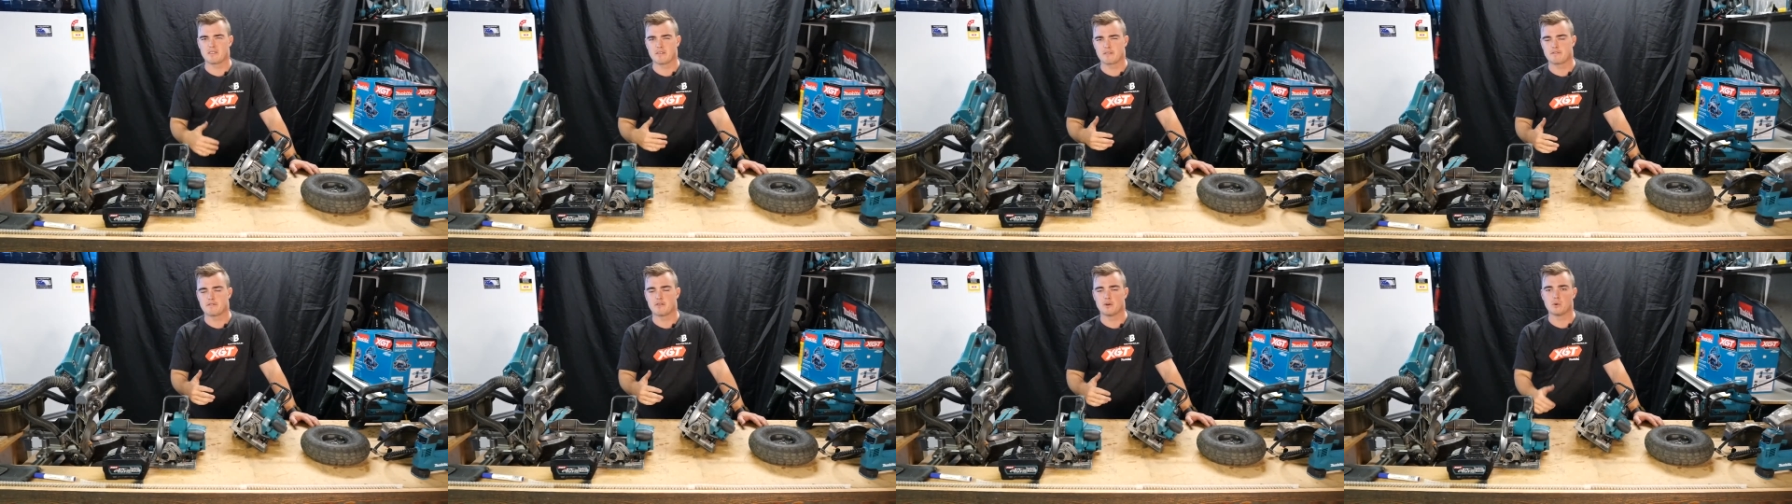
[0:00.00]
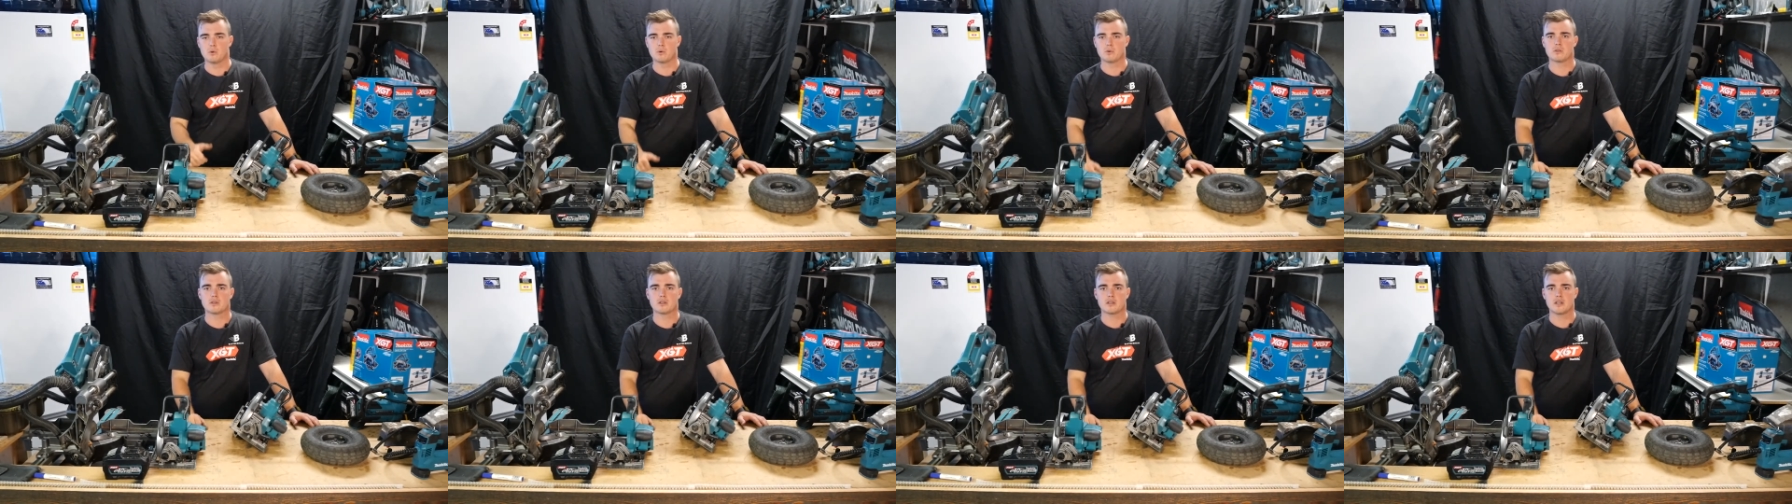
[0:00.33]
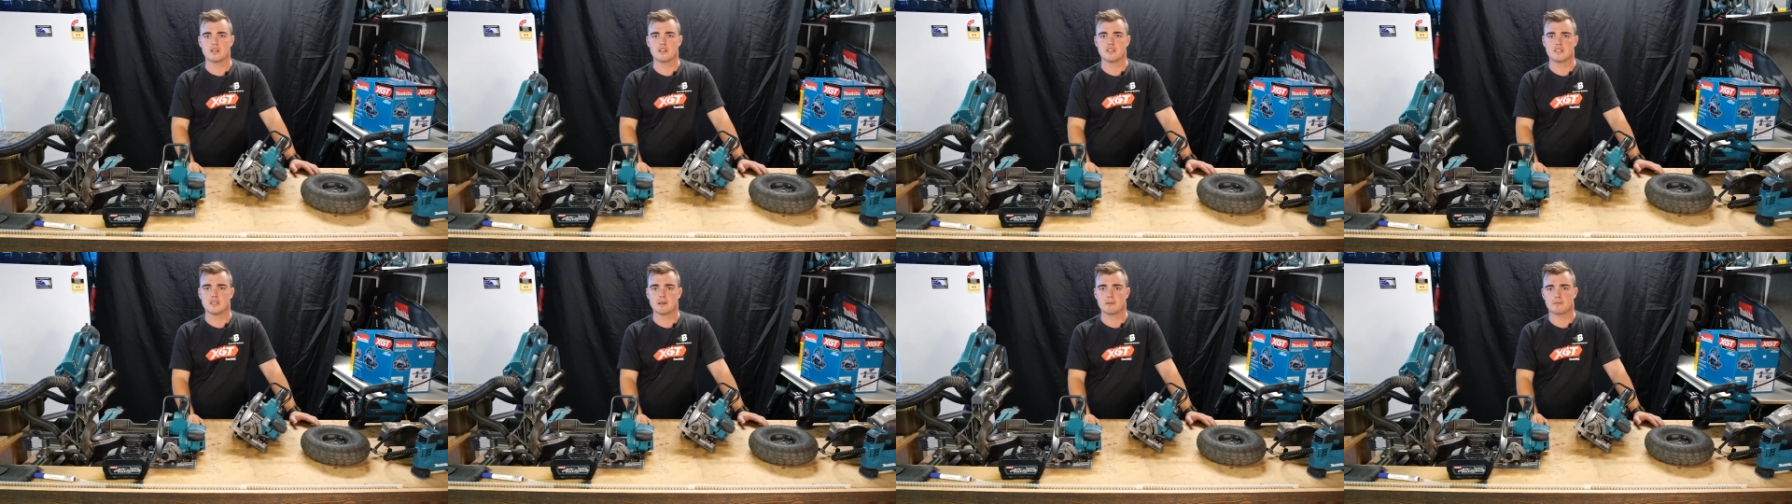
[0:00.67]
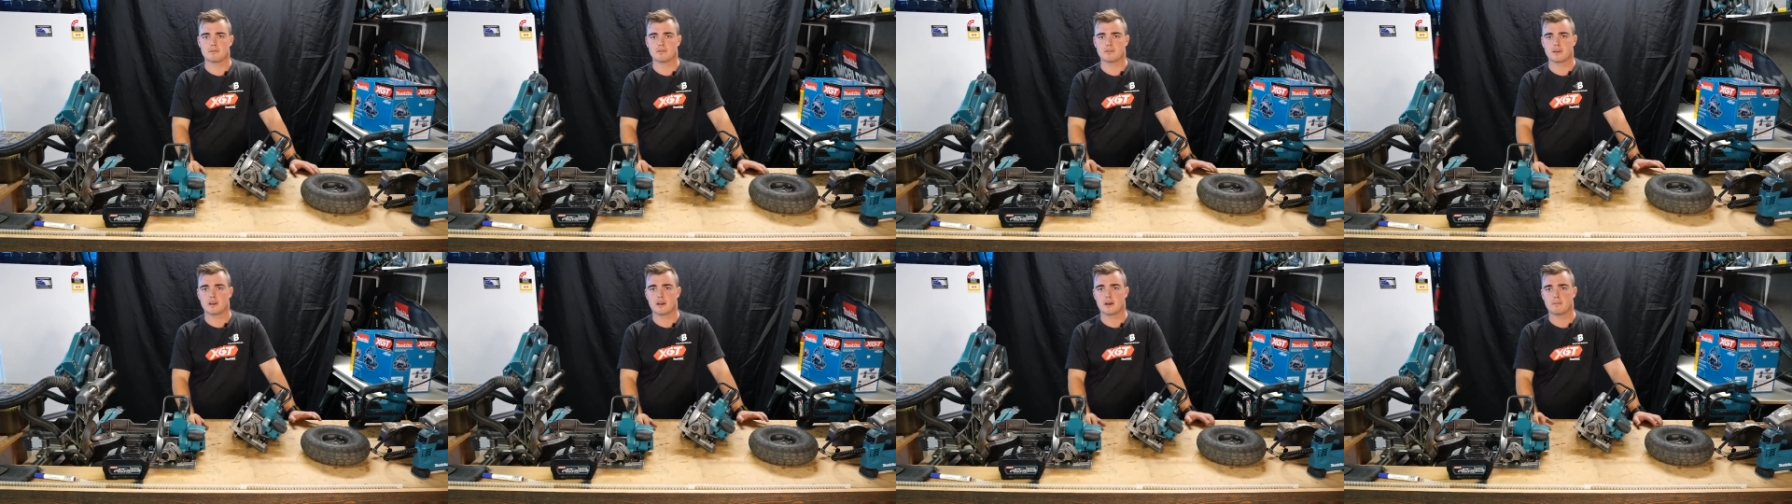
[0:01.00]
have a full
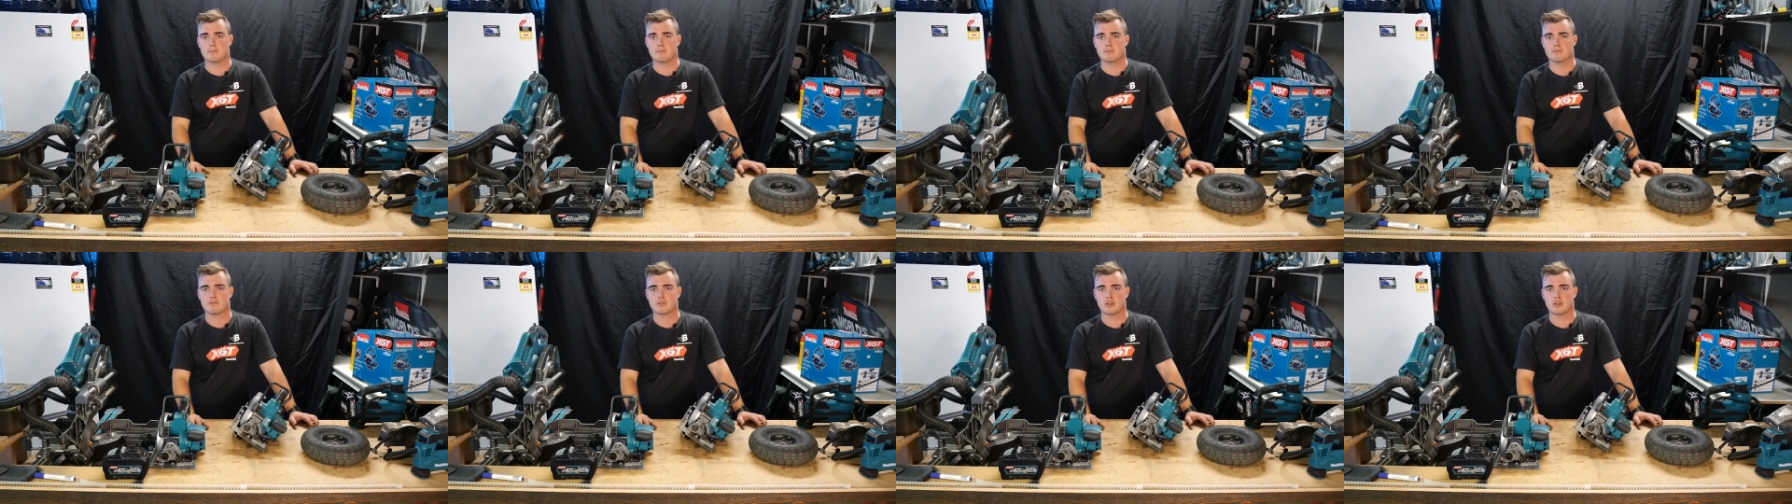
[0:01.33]
in-depth um,